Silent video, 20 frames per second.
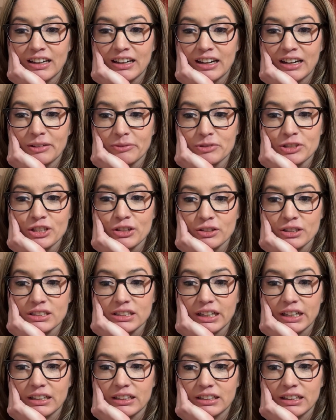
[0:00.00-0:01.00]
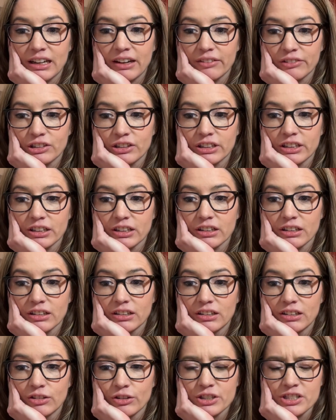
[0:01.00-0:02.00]
I'm so excited to have you here.
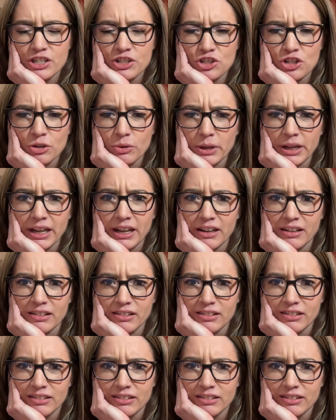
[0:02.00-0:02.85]
Or is it Joanne?